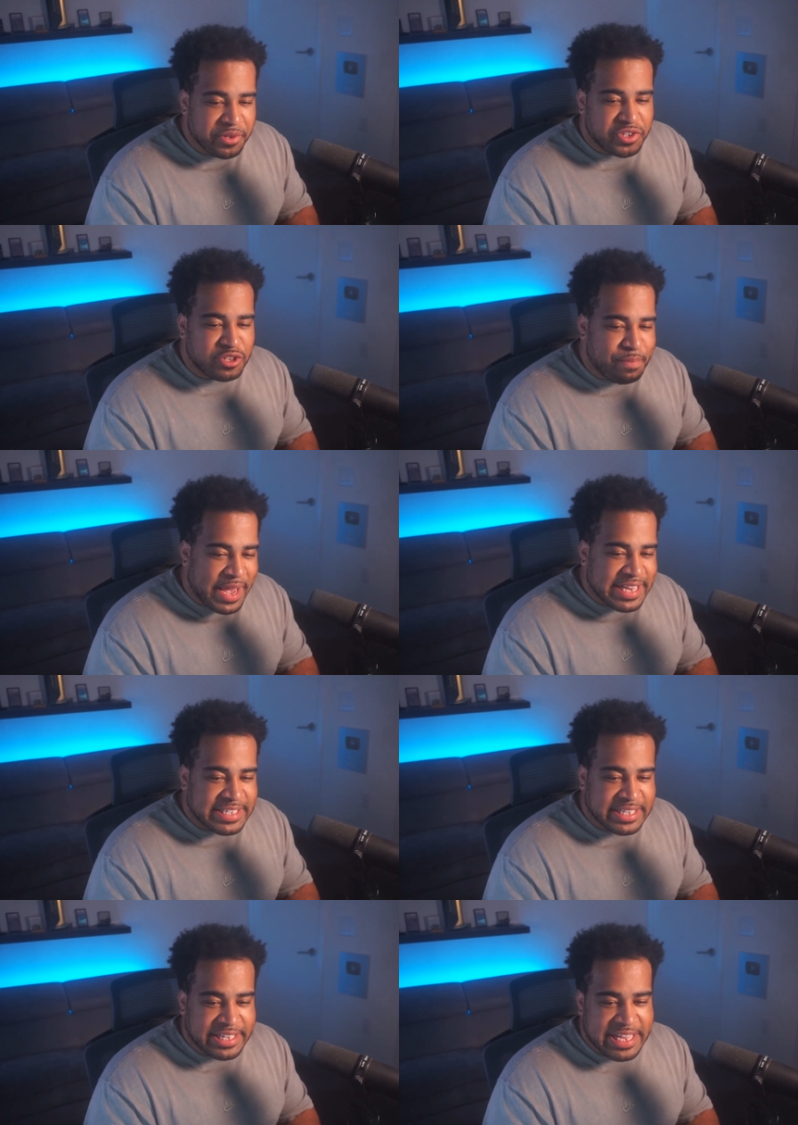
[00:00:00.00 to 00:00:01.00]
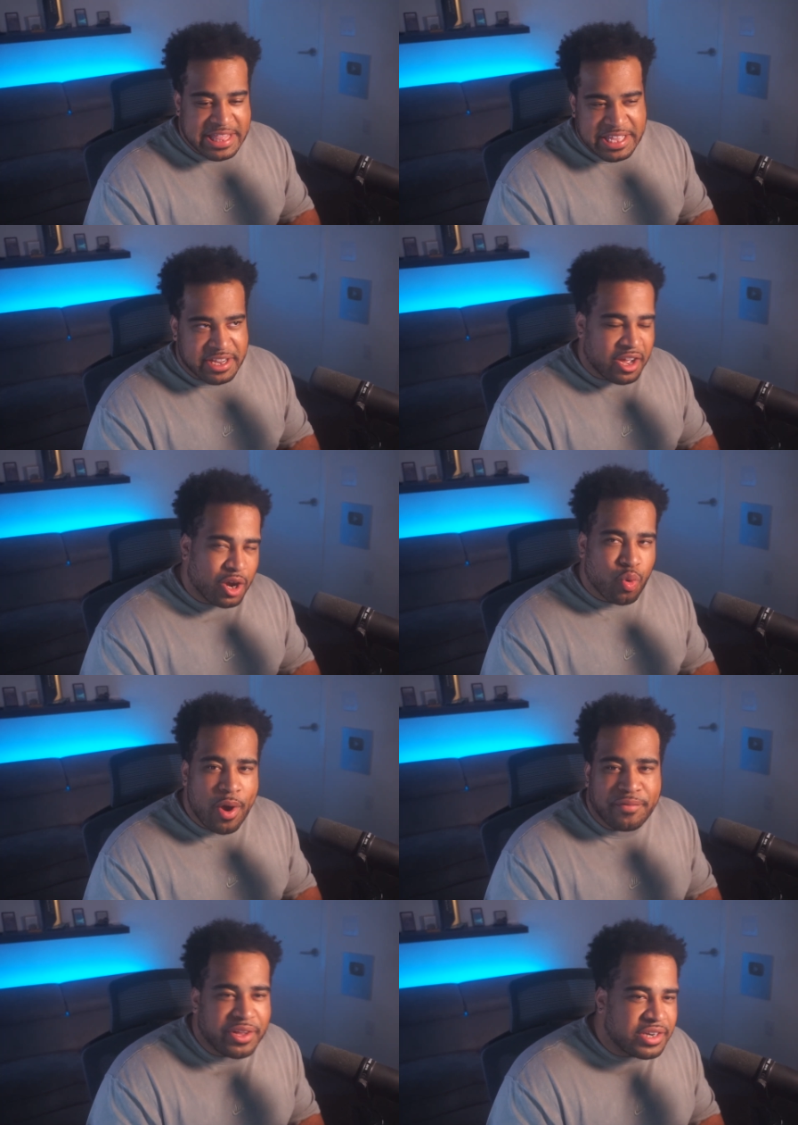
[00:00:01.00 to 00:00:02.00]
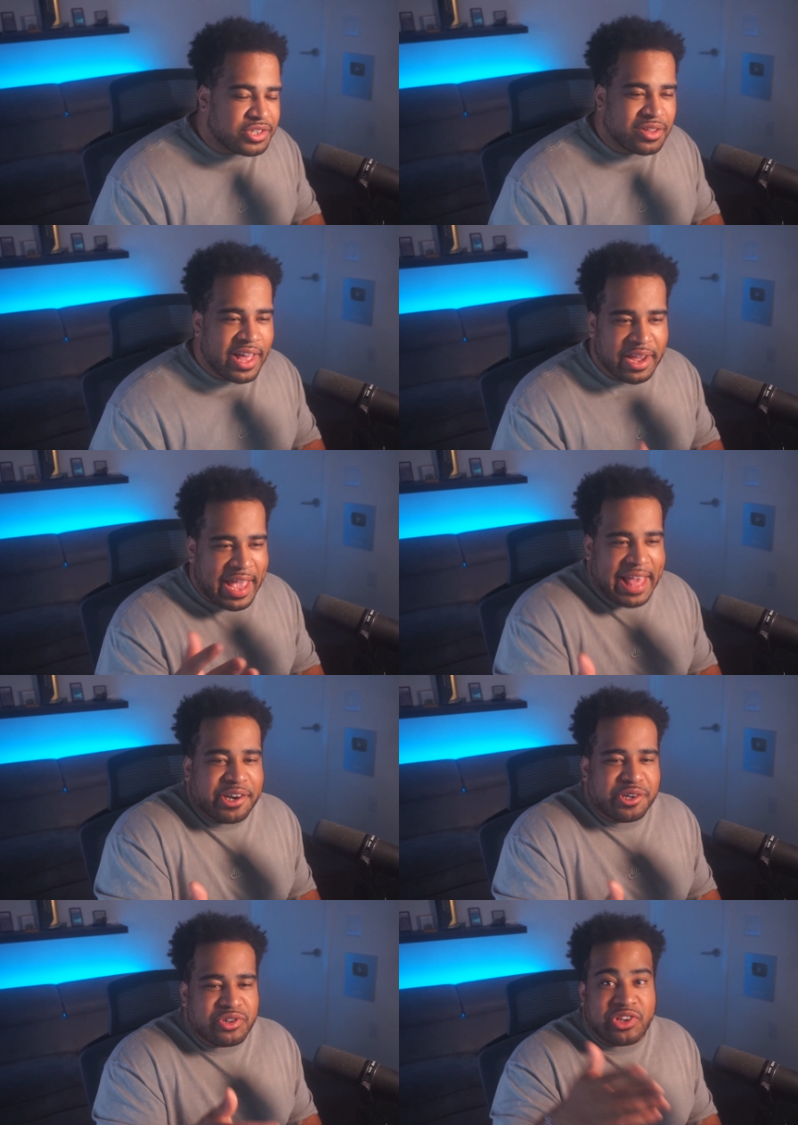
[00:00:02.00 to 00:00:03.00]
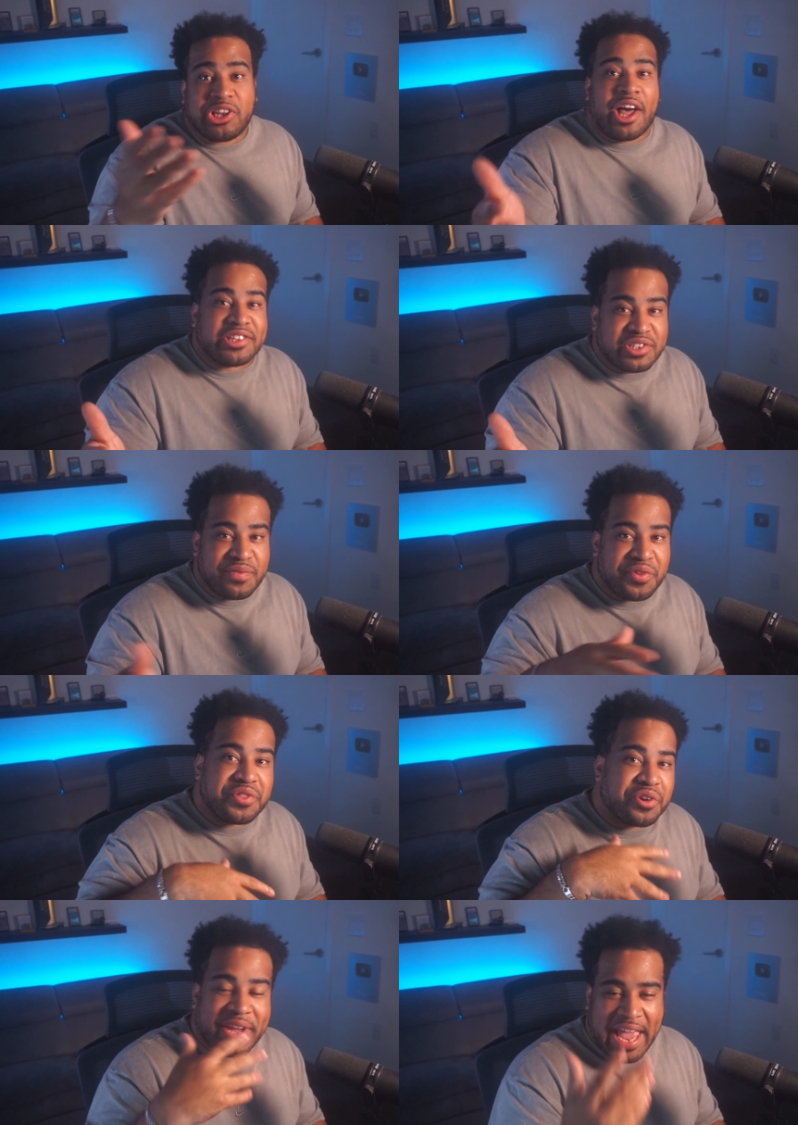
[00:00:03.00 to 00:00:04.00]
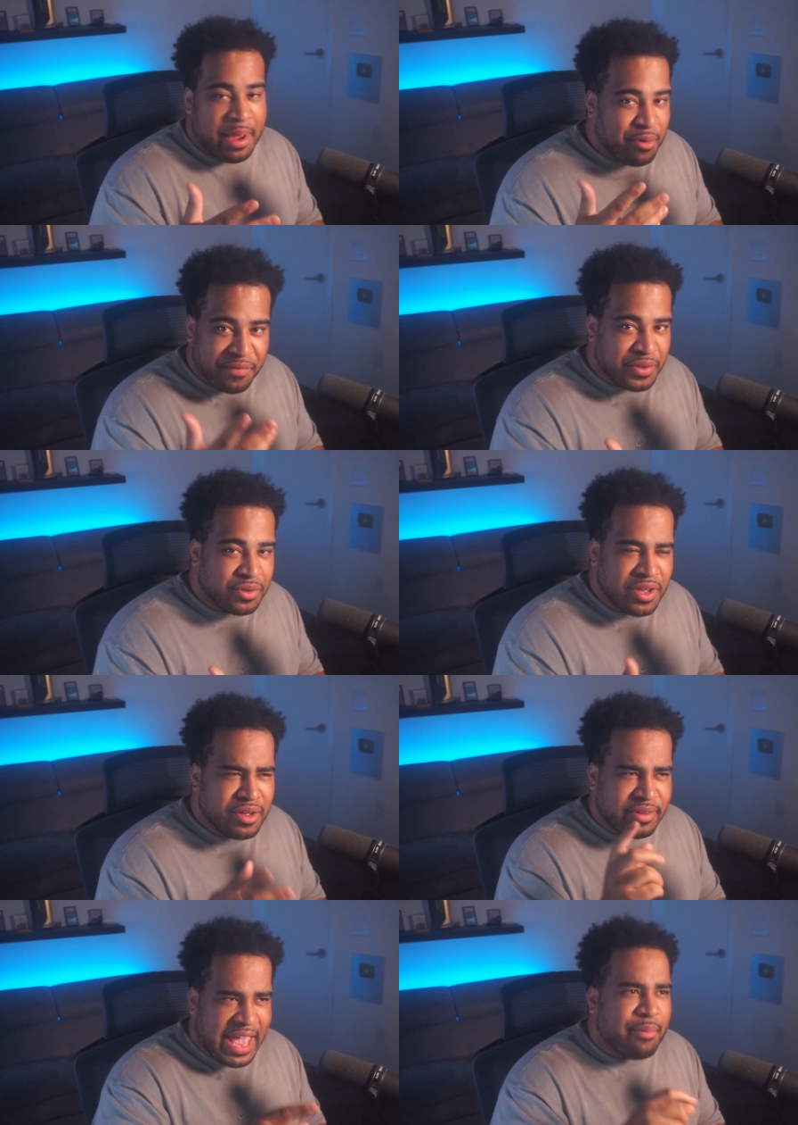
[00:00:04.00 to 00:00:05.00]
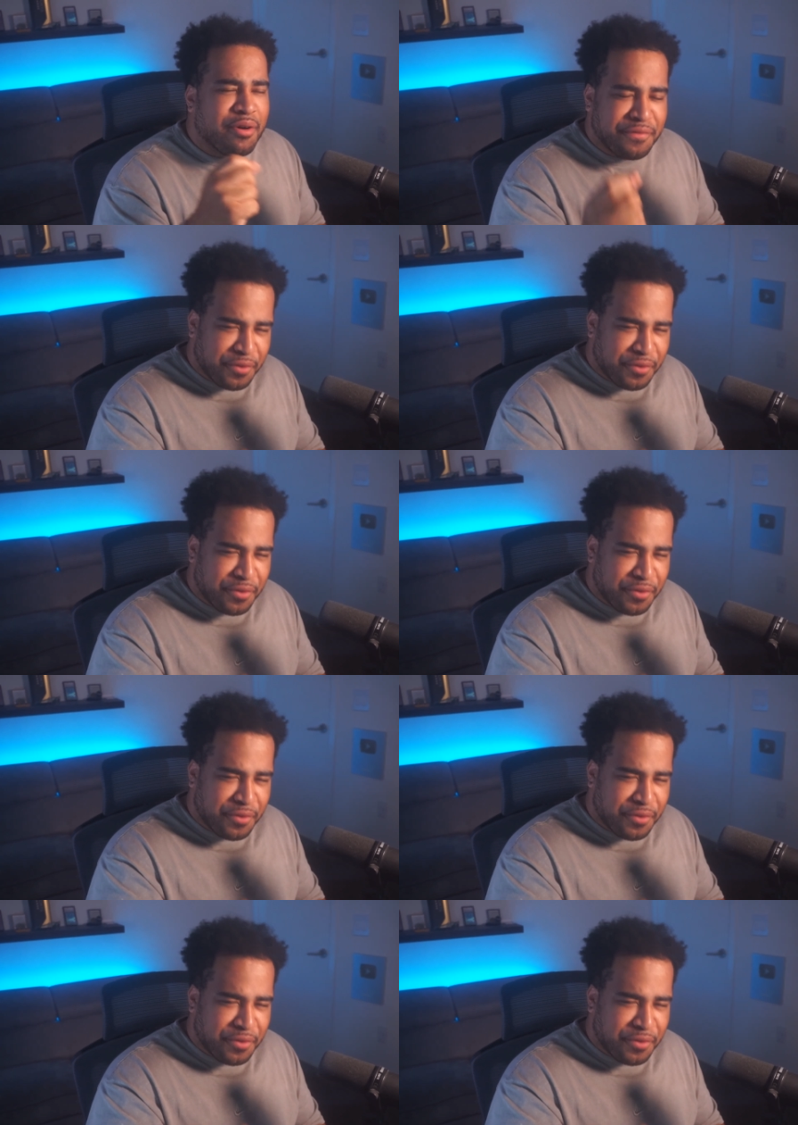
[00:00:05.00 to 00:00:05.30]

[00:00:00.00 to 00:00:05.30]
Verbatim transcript: this is basically the equivalent to like editors LUTs for their camera filter camera